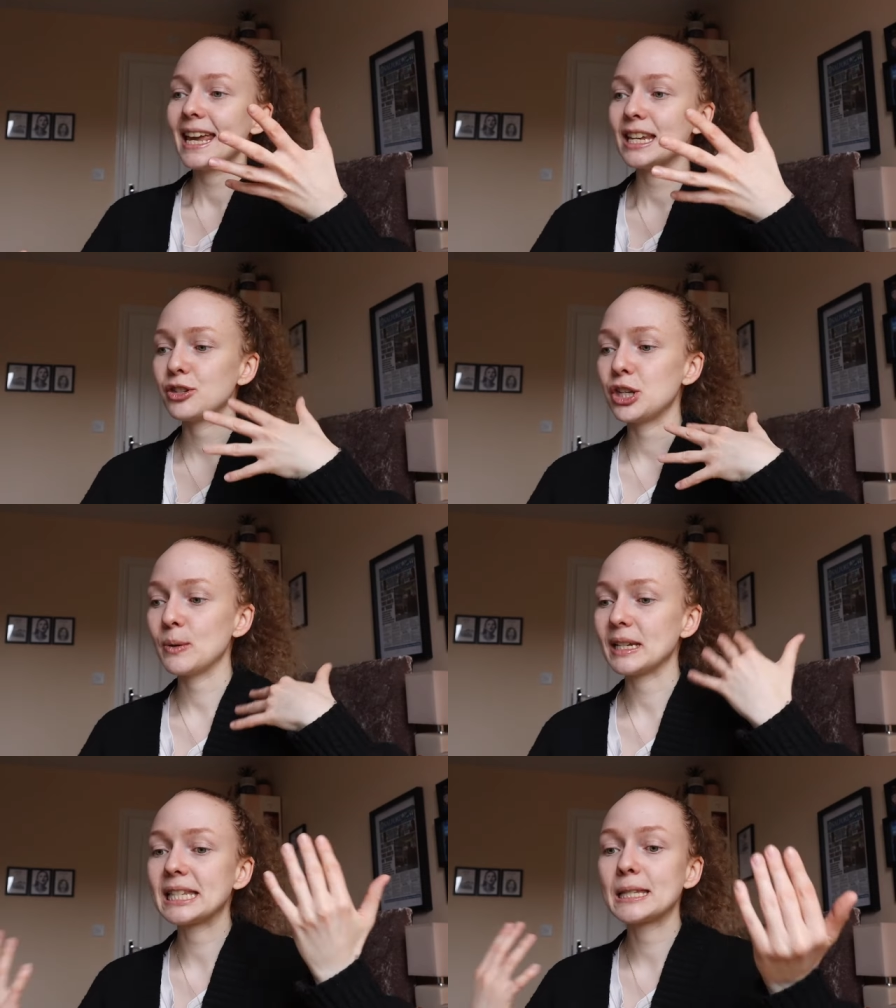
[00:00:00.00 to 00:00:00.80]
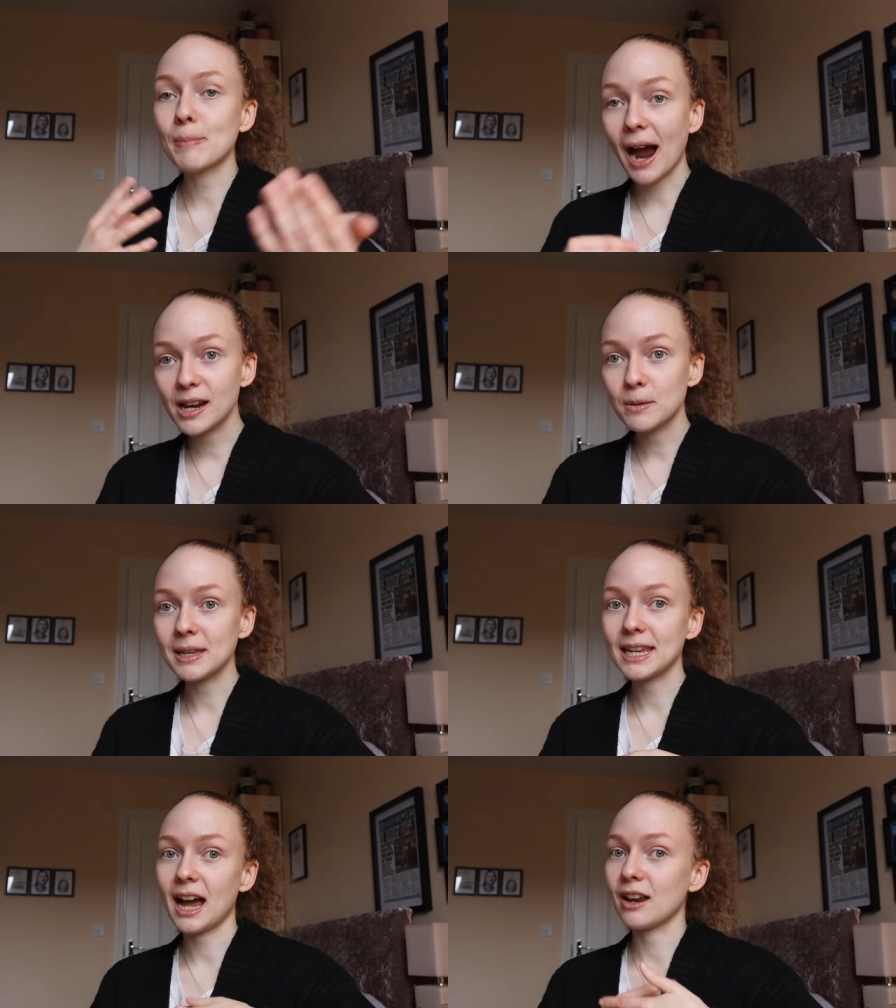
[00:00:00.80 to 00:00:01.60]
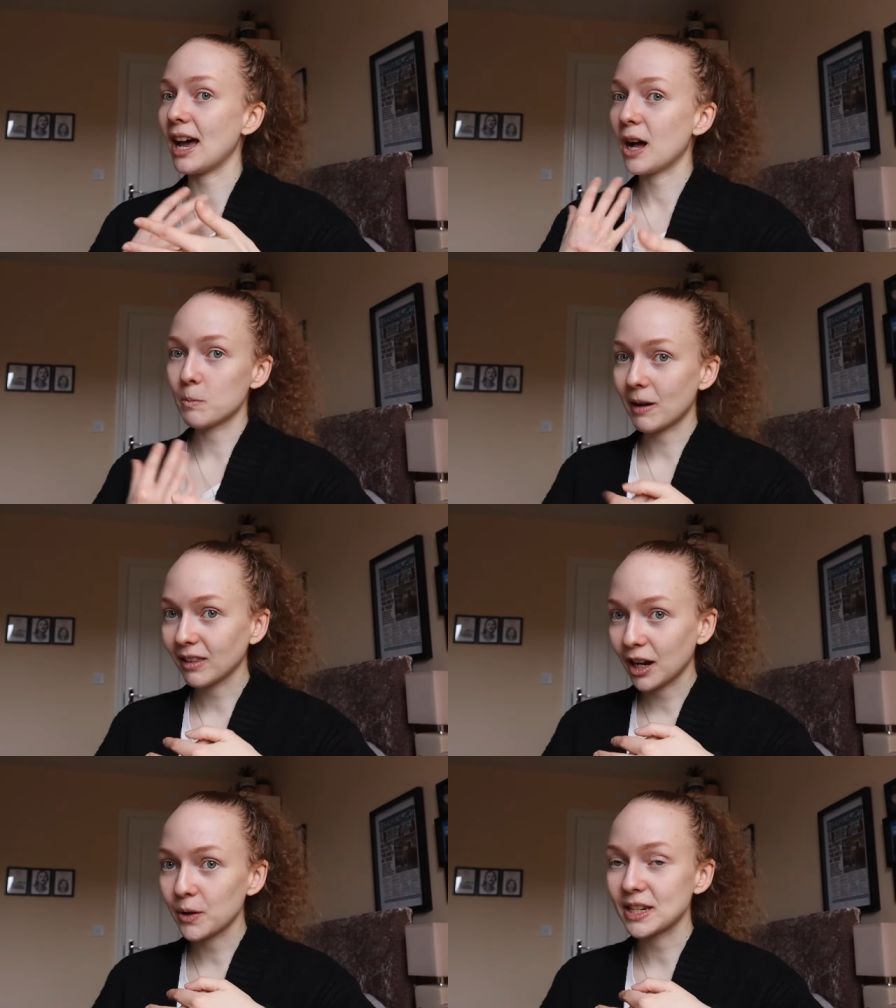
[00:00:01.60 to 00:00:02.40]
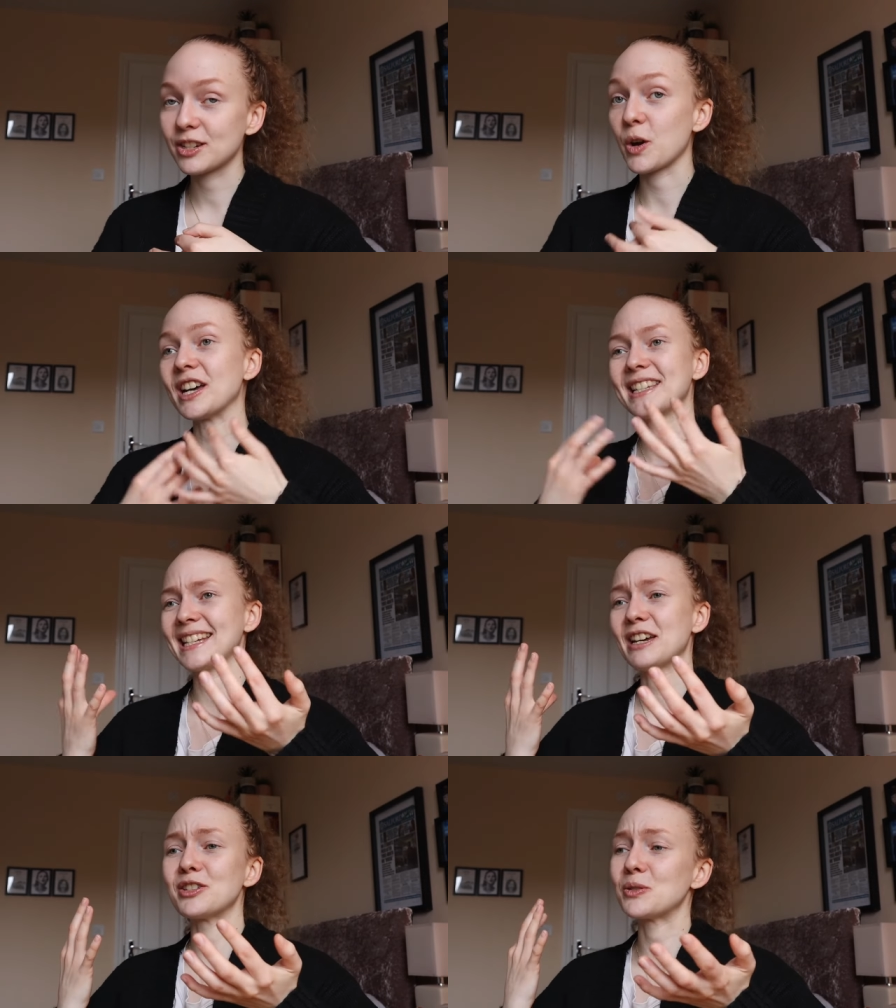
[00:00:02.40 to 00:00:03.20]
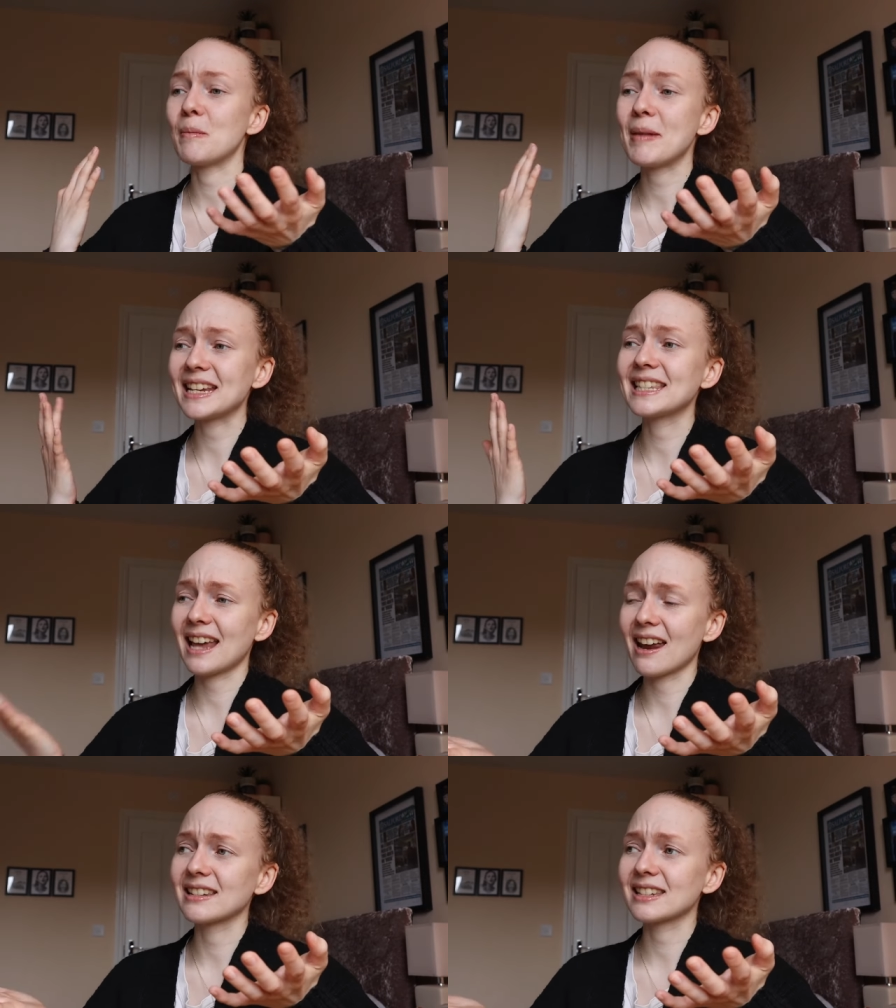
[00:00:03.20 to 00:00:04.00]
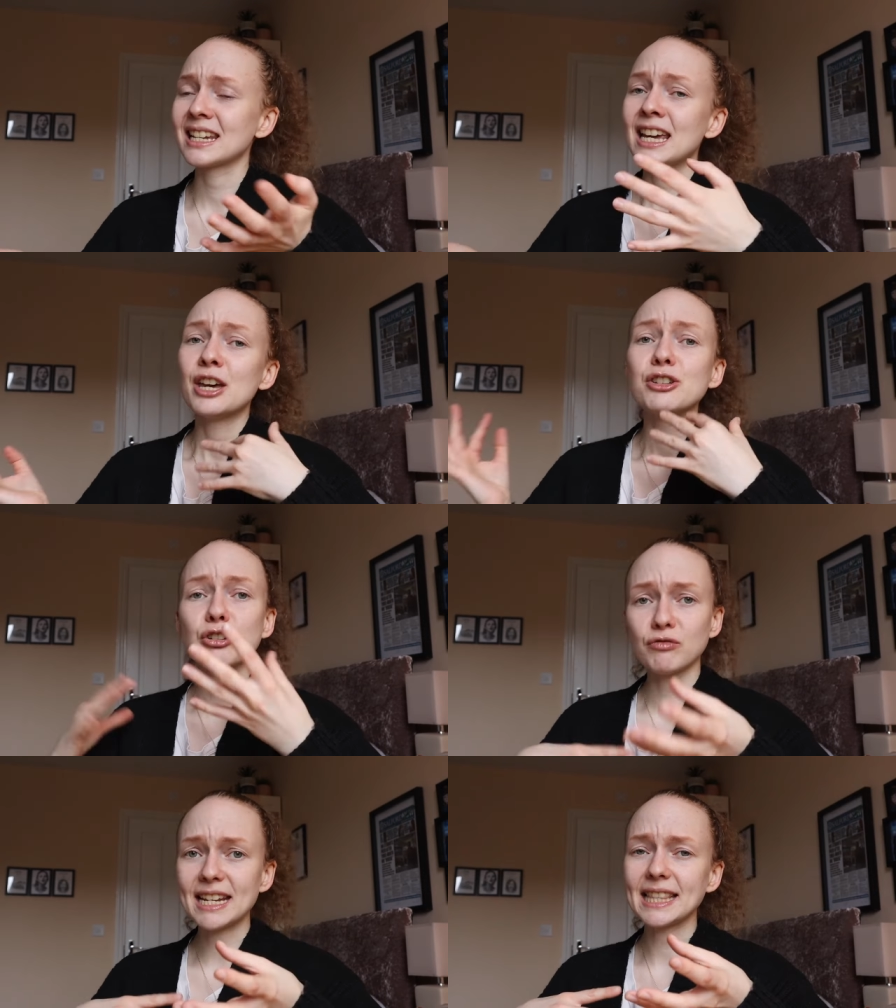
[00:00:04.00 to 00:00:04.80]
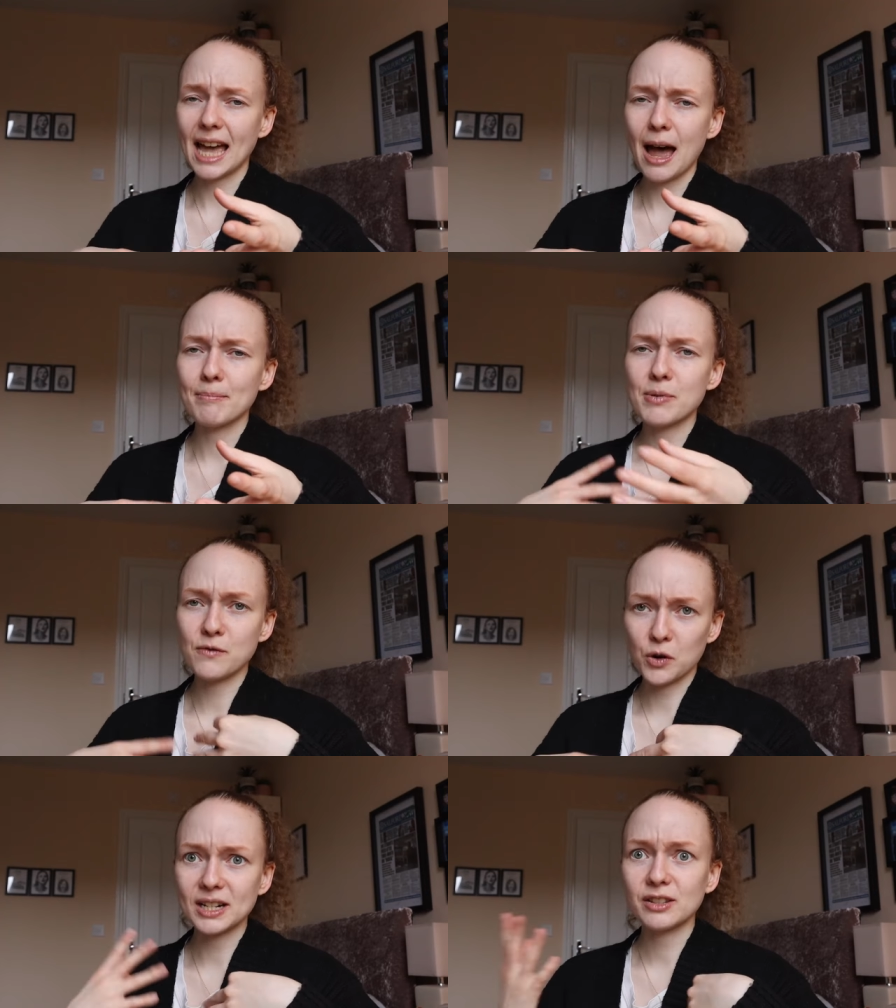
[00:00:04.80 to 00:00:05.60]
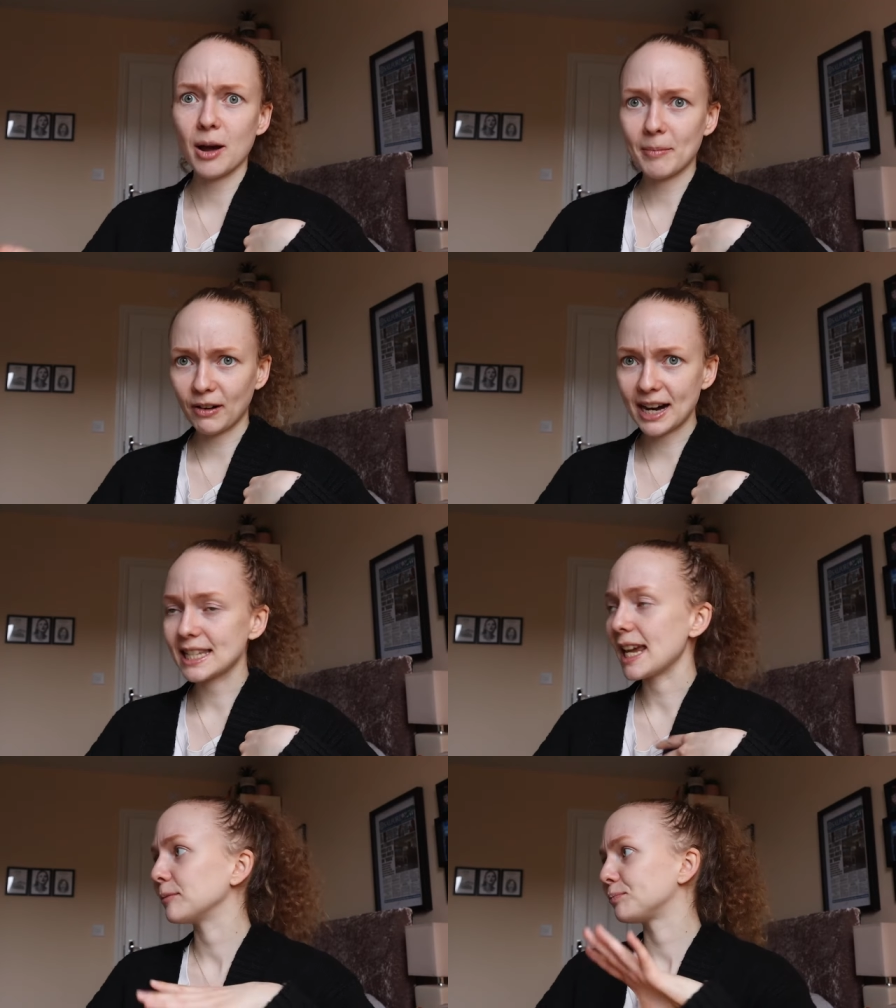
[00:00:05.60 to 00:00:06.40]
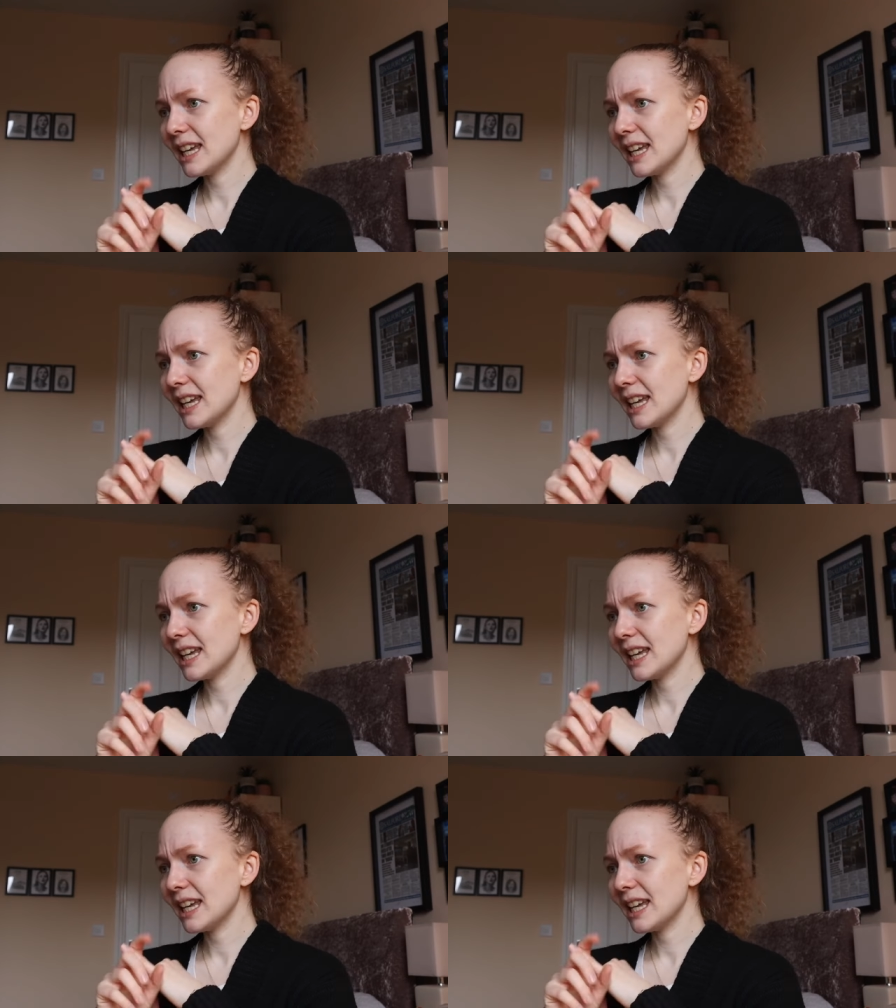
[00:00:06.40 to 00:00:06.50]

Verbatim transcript: is to inspire me and help my language skills, so it makes sense to read them before I start my writing.